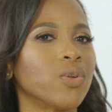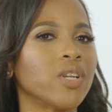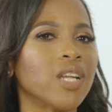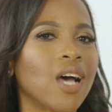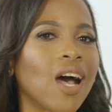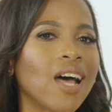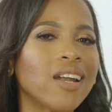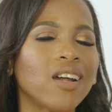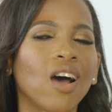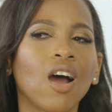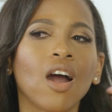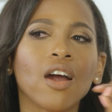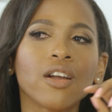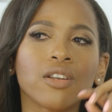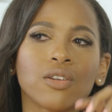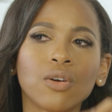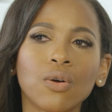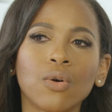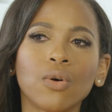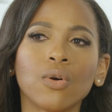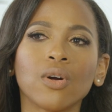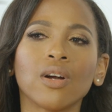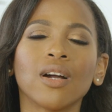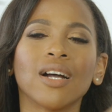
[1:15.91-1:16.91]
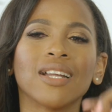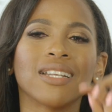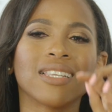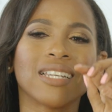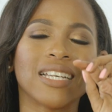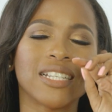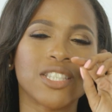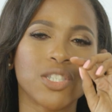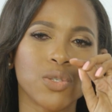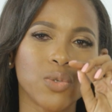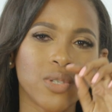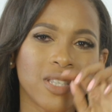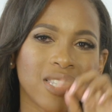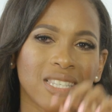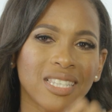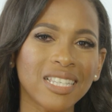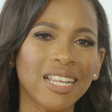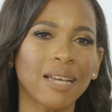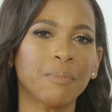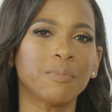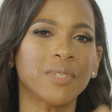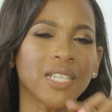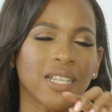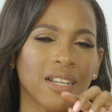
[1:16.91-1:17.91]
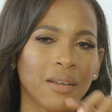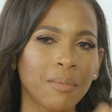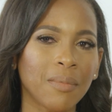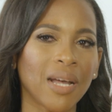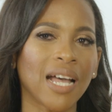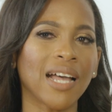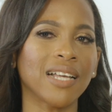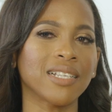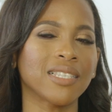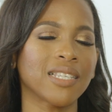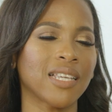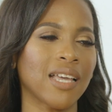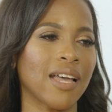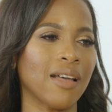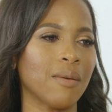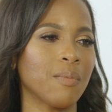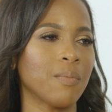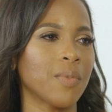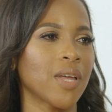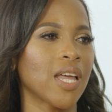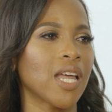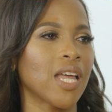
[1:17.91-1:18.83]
not hardcore unless you slept in a mass camp